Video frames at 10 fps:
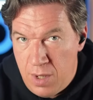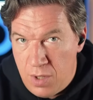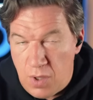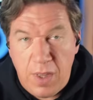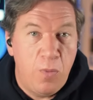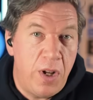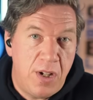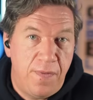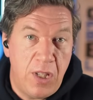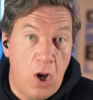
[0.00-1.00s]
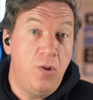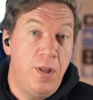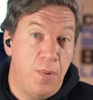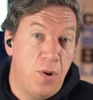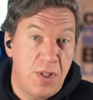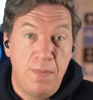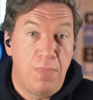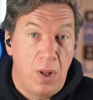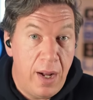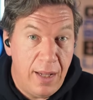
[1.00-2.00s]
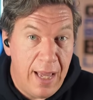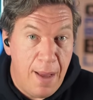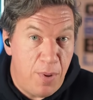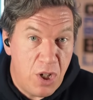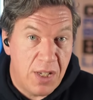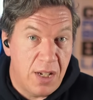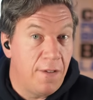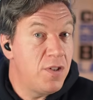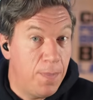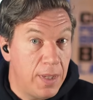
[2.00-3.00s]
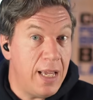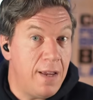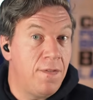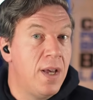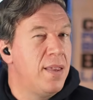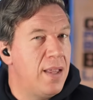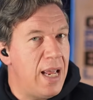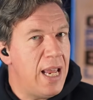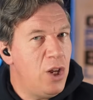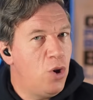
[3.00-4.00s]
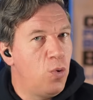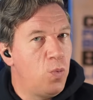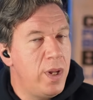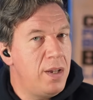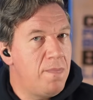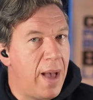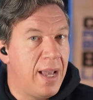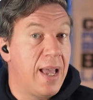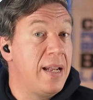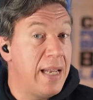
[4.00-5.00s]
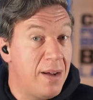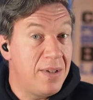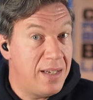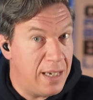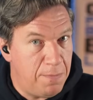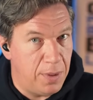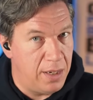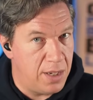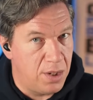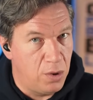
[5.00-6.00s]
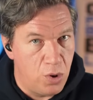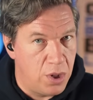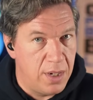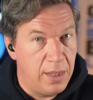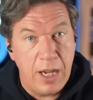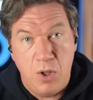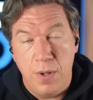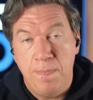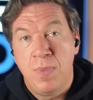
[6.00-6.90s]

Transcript: So they reached for the only person blindly ambitious enough to believe that he could win back a now deeply disillusioned electorate,